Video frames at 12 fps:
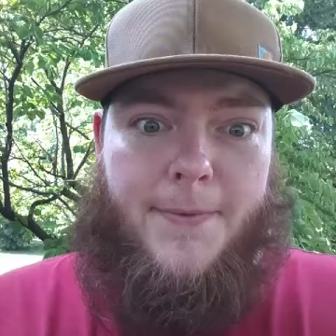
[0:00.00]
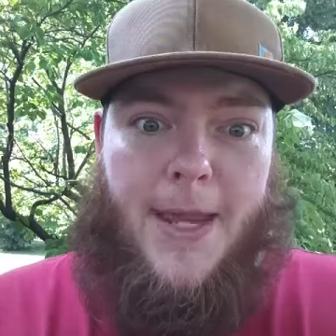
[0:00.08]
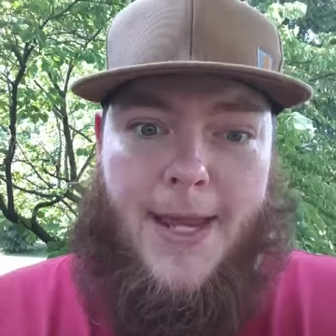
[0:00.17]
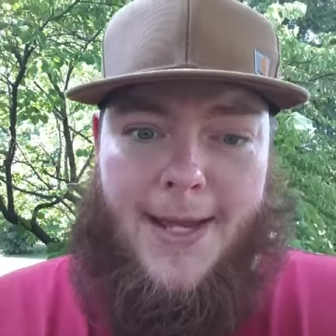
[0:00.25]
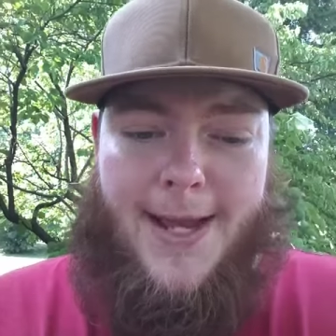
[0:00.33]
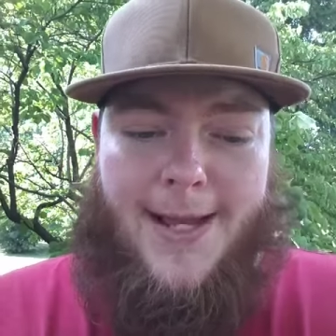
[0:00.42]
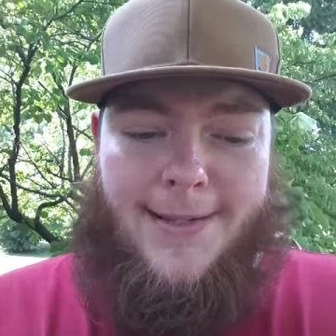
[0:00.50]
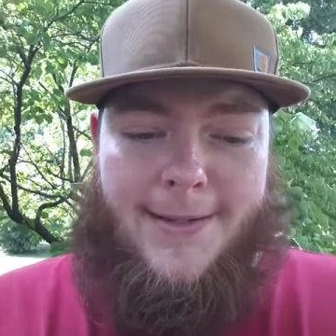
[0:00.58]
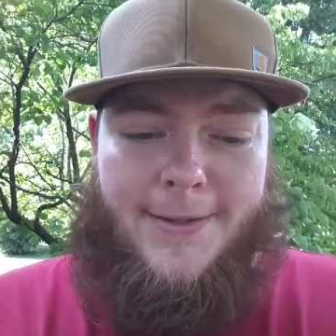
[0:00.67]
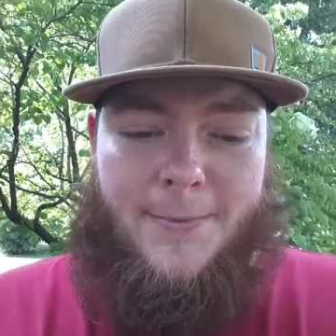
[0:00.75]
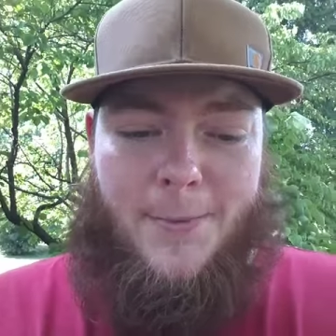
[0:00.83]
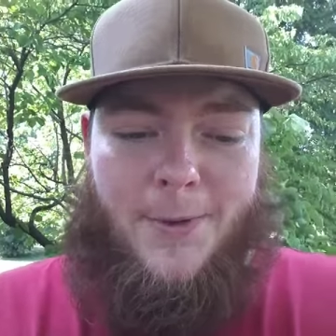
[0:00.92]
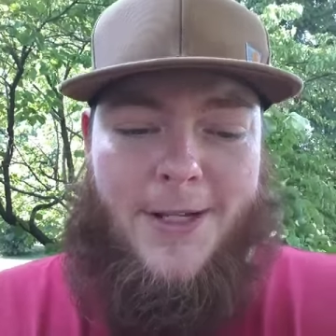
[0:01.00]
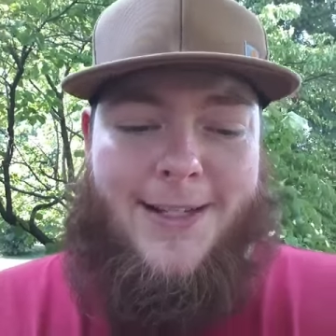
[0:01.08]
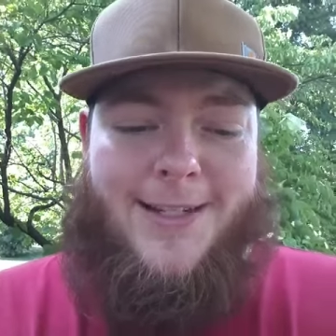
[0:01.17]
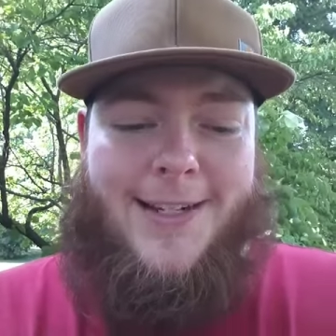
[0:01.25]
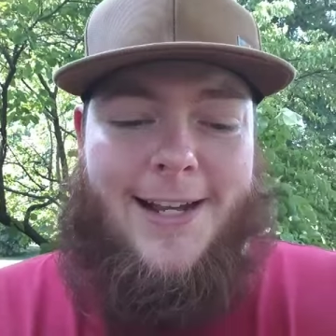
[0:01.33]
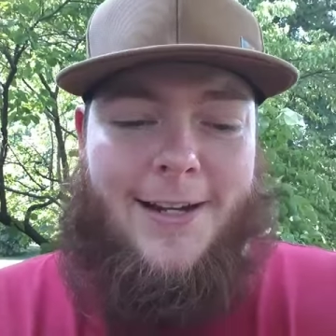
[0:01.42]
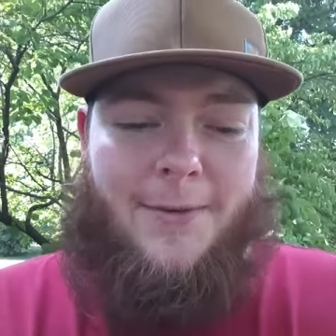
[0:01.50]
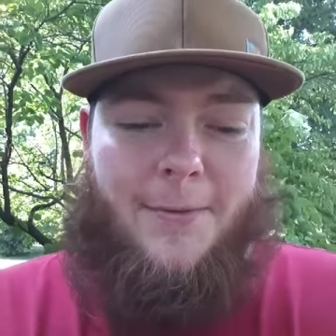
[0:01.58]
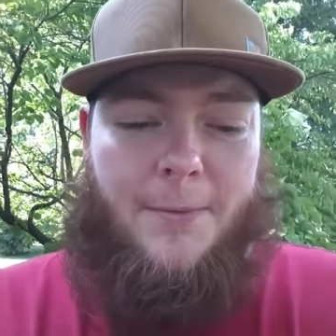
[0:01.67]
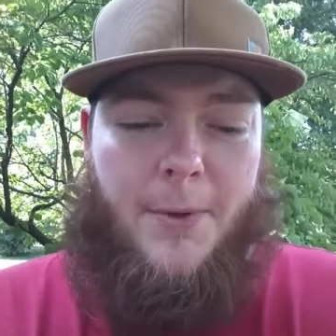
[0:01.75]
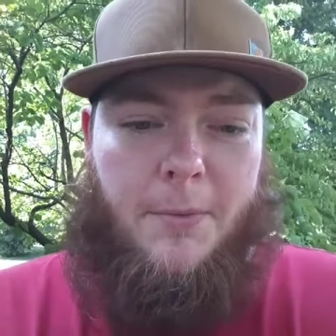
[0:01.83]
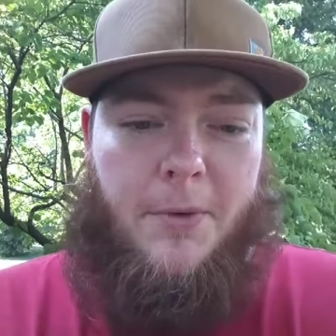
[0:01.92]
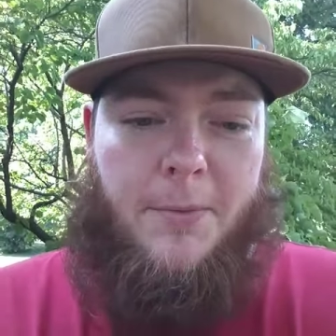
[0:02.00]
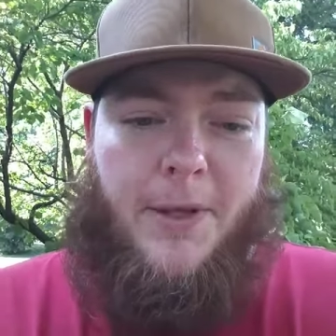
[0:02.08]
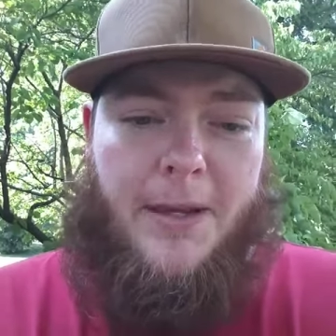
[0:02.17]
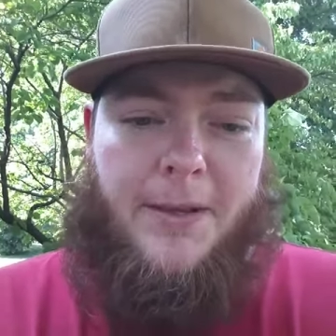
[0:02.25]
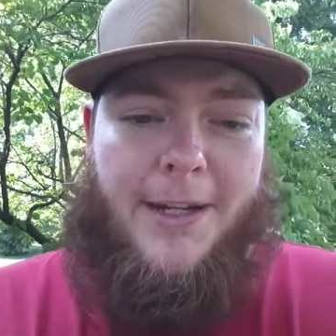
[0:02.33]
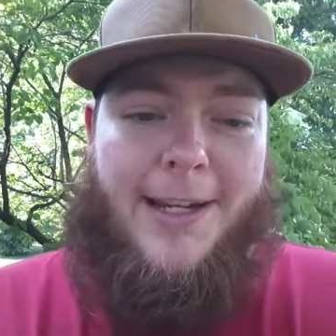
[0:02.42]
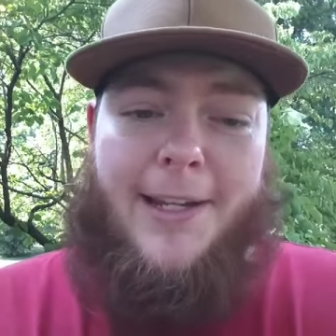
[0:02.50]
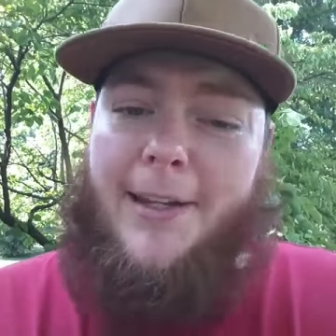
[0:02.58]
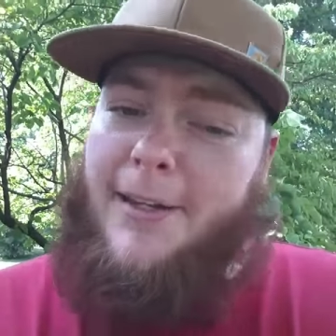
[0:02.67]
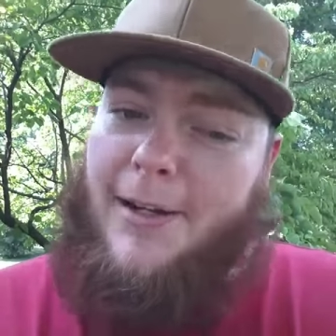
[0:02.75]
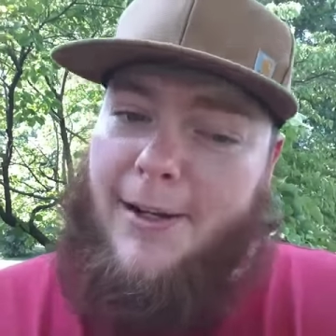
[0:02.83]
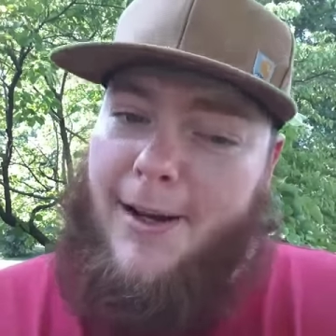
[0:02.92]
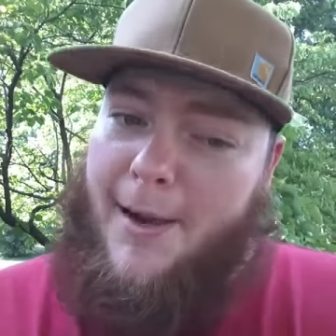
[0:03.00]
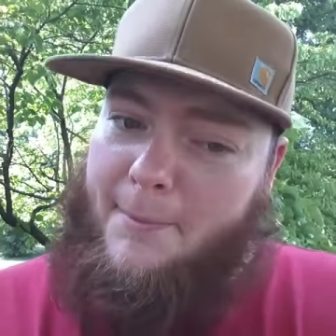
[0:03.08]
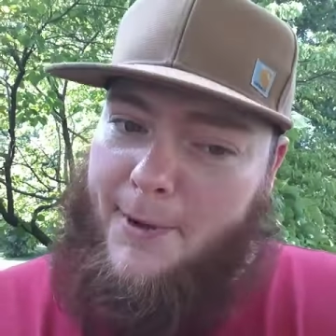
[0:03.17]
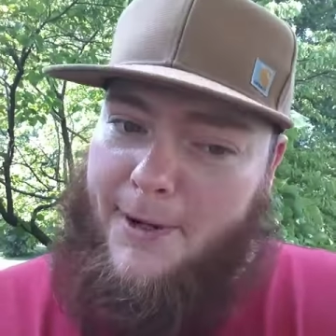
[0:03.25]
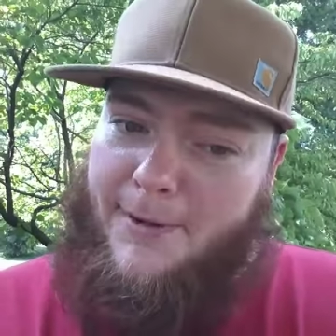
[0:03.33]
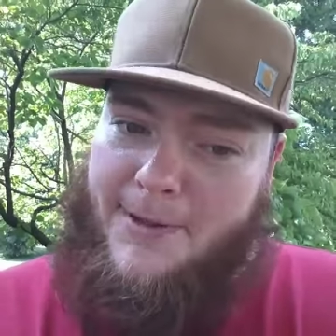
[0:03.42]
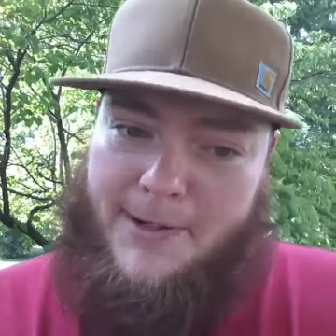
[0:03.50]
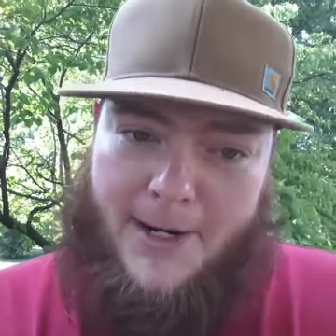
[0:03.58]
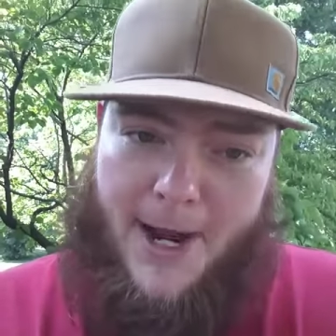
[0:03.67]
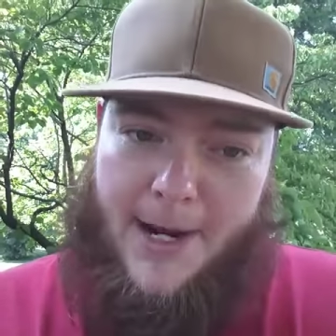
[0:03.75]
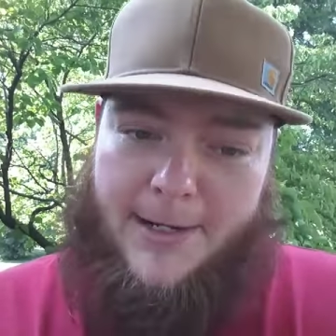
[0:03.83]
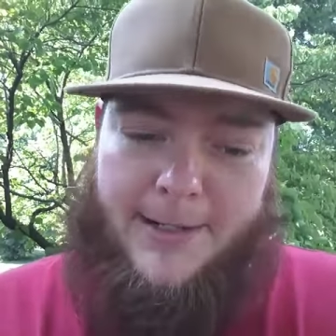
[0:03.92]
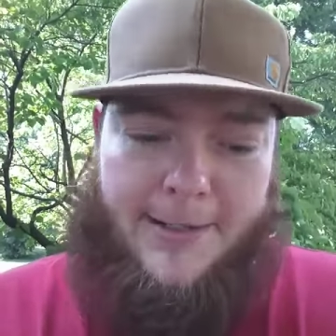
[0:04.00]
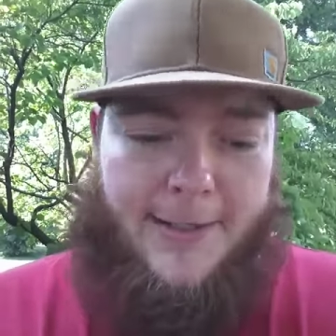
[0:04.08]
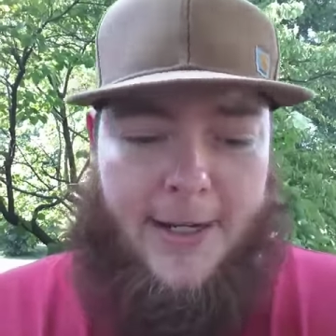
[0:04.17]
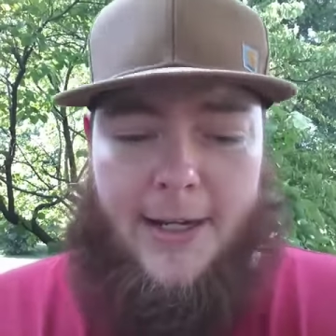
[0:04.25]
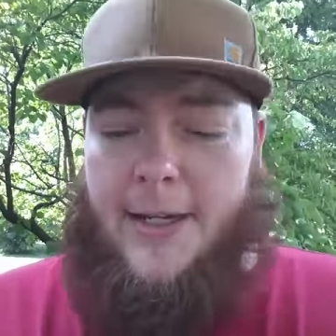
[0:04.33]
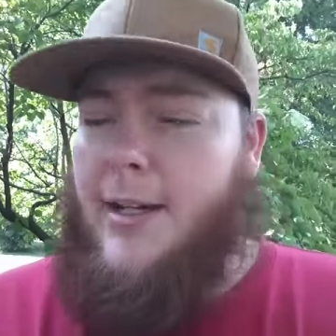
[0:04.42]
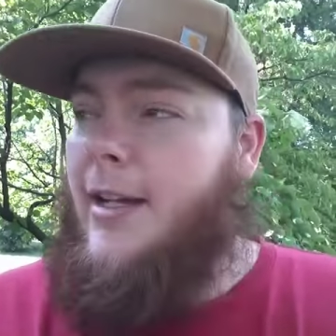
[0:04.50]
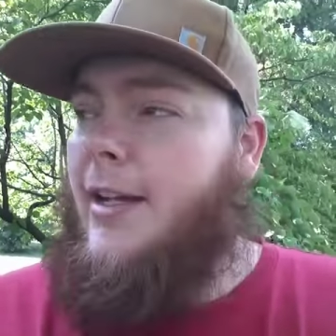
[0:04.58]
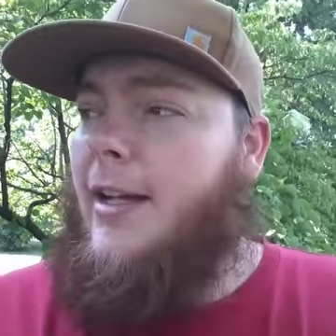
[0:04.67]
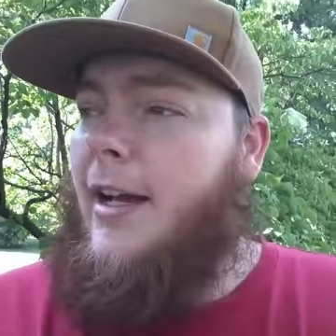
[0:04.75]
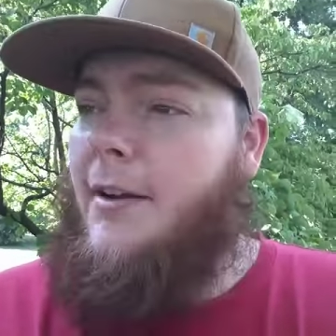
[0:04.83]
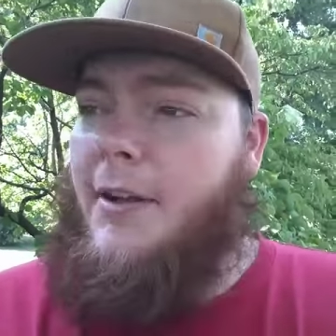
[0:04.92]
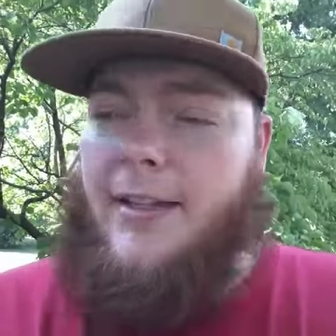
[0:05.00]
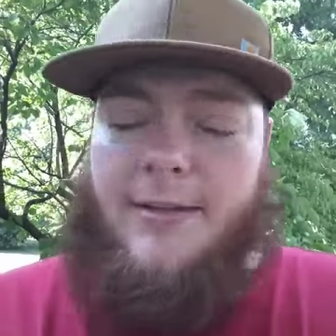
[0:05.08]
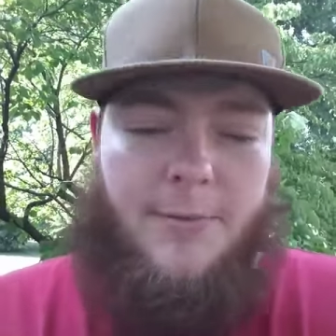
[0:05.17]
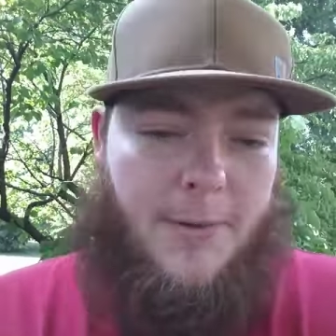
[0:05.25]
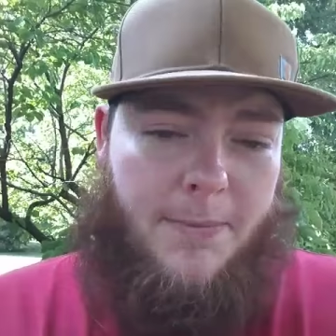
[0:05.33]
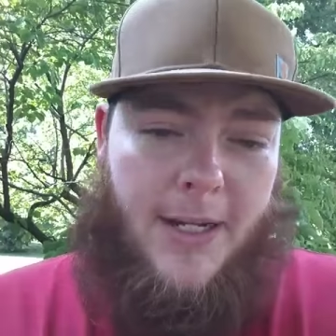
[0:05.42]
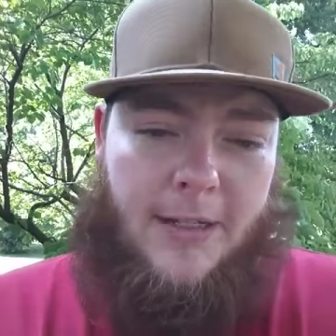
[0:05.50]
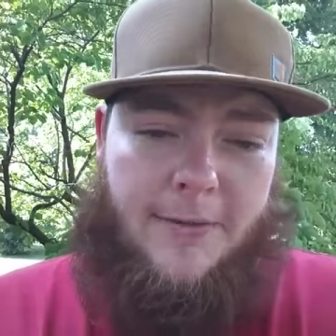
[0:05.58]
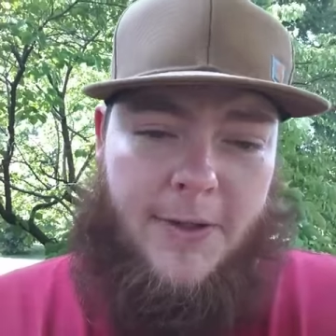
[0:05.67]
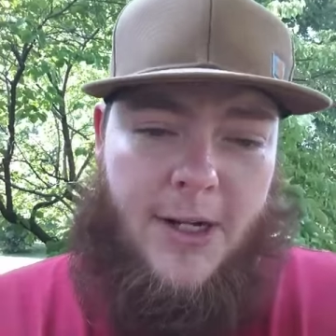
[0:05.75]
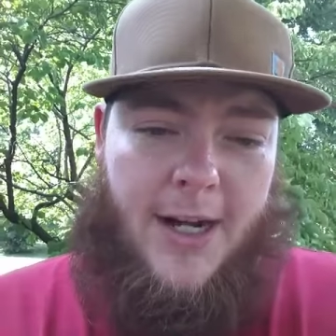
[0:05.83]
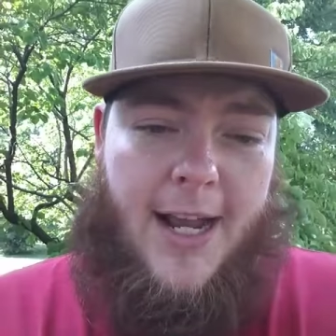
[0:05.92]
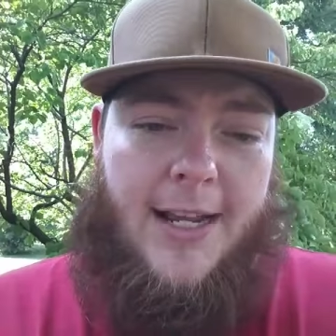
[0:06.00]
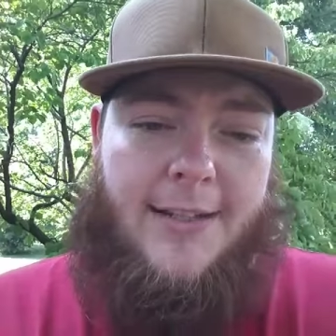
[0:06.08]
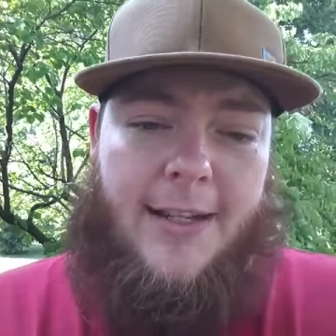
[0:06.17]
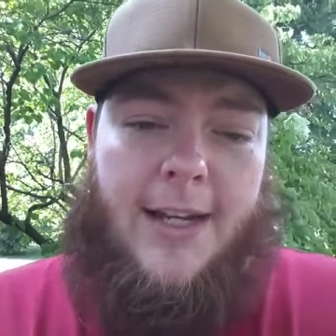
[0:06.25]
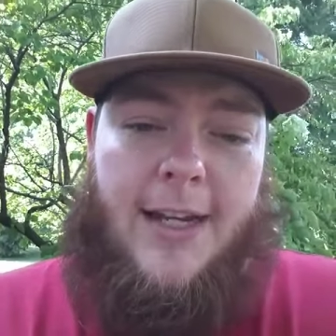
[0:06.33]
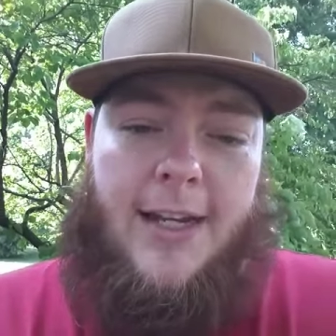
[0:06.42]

Hey you guys, it's your boy John here from Puma Plow, looking a little happier today, just saying. I've got some updates for you guys.